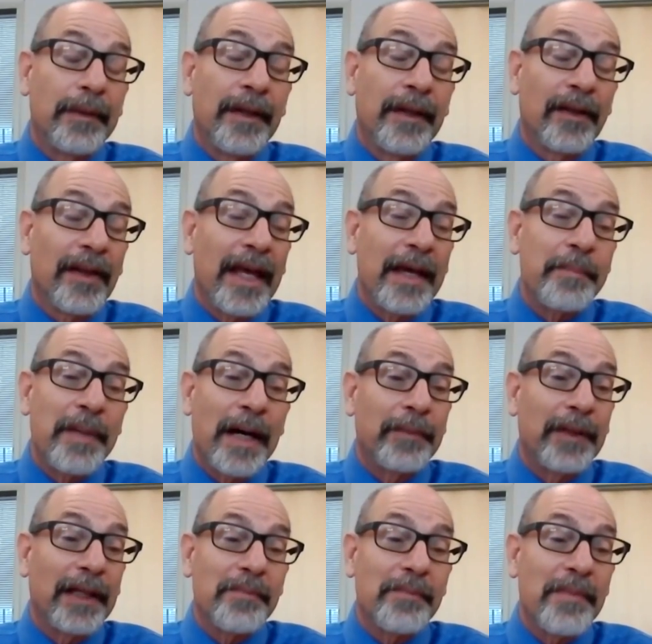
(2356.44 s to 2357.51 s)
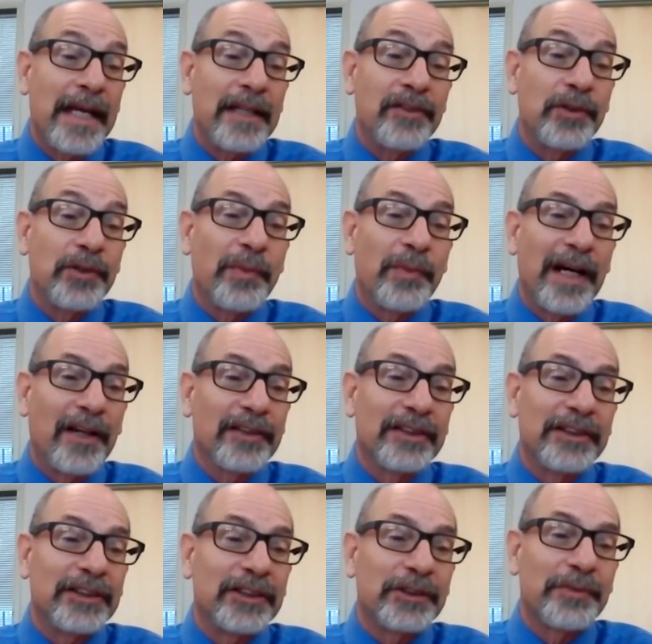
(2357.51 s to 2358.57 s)
the lay public may do well
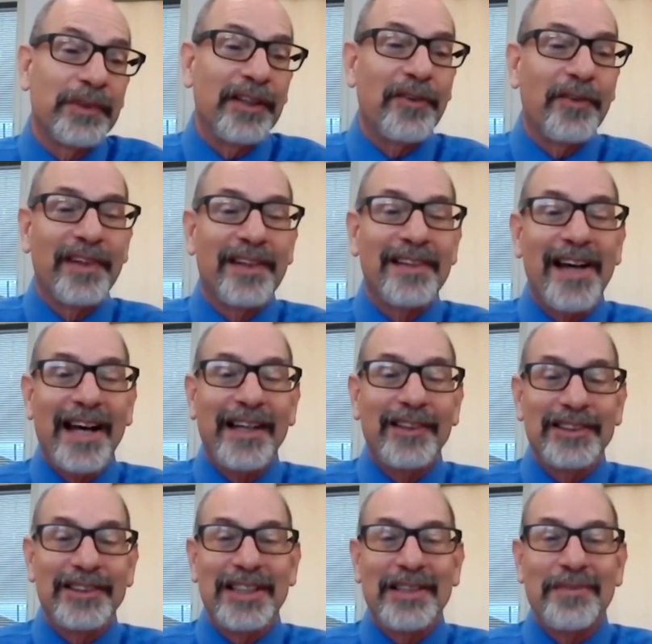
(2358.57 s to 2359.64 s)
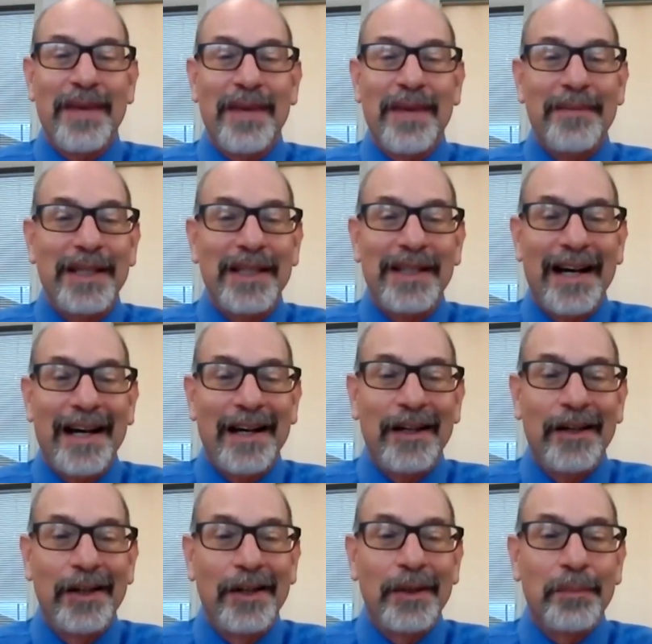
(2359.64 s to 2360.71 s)
to just read through the titles and maybe
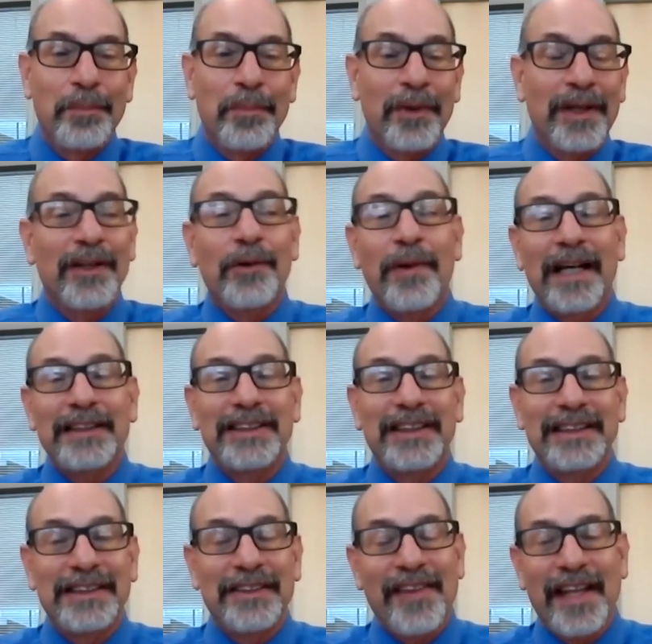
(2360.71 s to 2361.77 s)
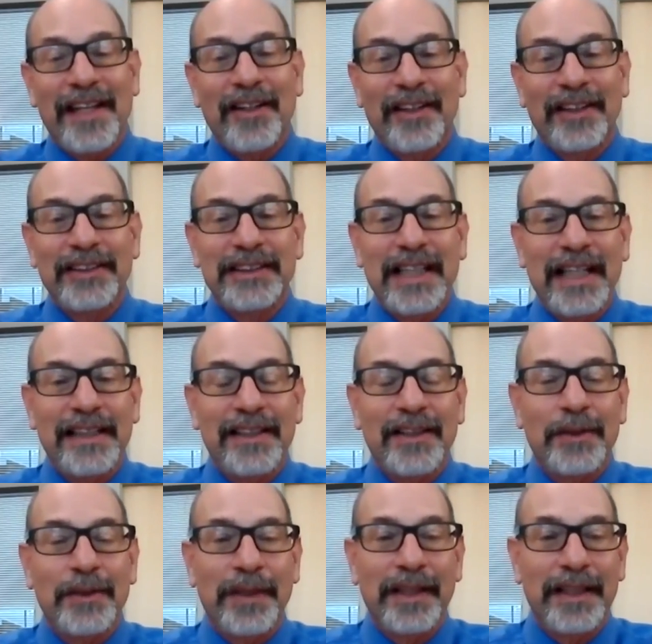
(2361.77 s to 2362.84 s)
bring questions if they don't understand
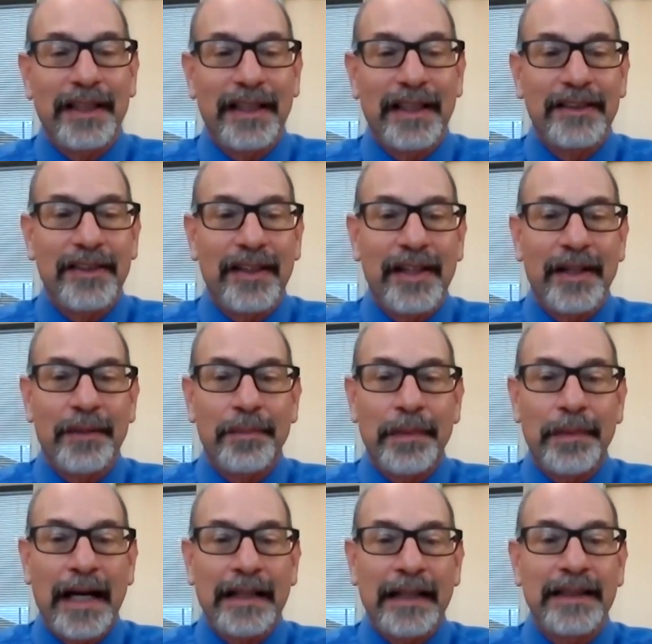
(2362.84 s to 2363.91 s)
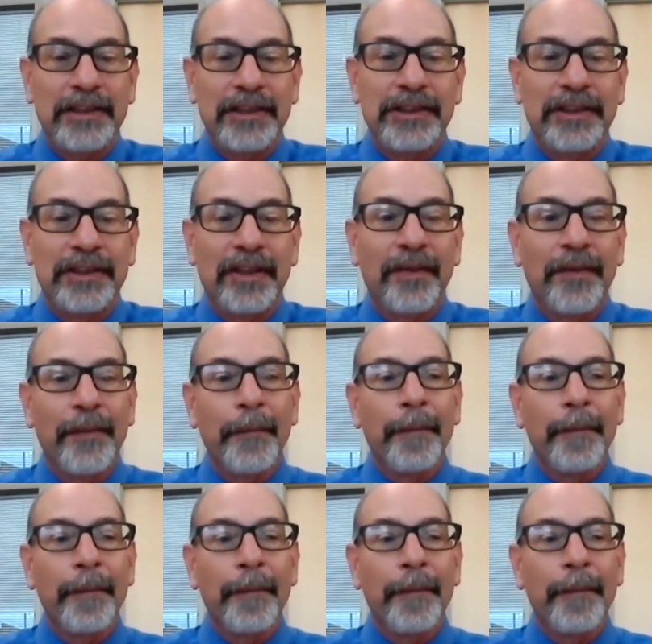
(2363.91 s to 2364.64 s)
it completely to their practitioner.